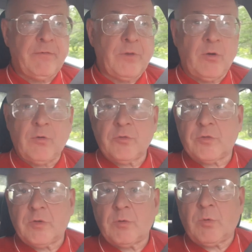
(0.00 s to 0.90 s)
of
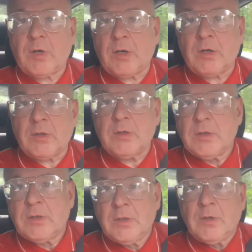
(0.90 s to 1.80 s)
those were
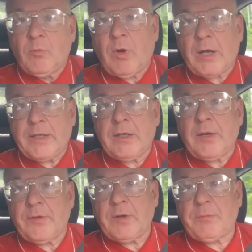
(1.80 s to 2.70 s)
walking
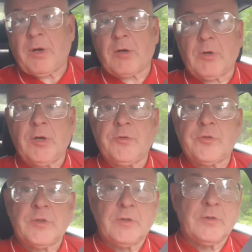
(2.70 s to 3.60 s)
on the park
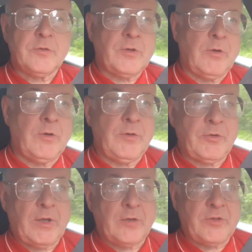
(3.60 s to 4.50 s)
roads, so the
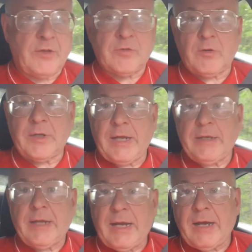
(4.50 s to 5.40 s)
trail itself is only
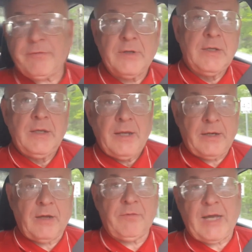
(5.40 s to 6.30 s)
8.5, and
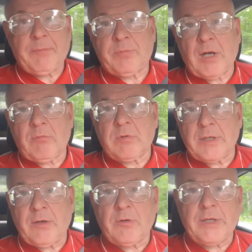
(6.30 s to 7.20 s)
of that
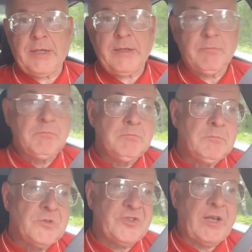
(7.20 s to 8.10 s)
probably only
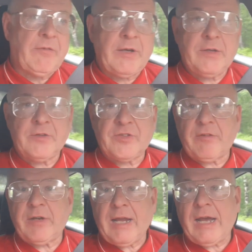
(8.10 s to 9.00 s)

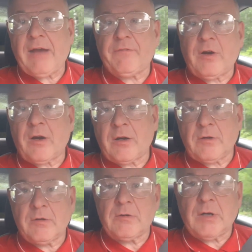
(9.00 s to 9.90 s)
7.5
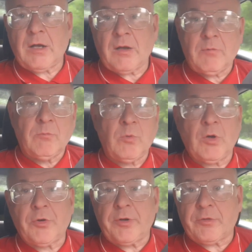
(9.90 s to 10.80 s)
are
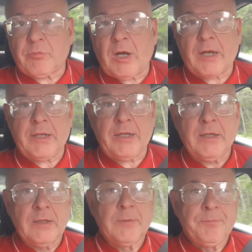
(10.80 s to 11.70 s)
wilderness rocky,
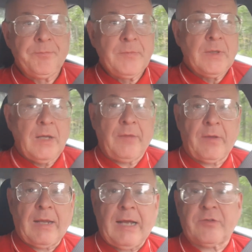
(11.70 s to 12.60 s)
and the
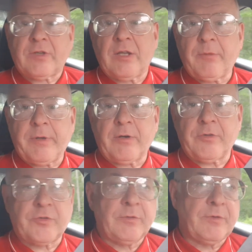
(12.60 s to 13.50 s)
last kilometer
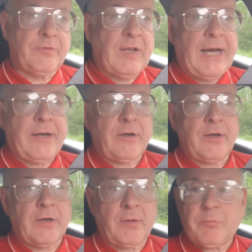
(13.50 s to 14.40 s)
is flatter
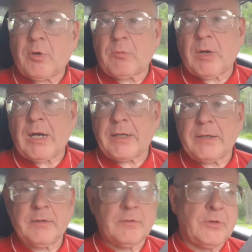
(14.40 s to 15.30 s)
and on boardwalk
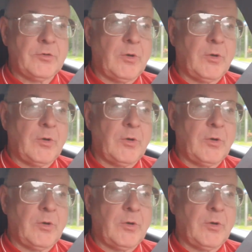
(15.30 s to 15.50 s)
and so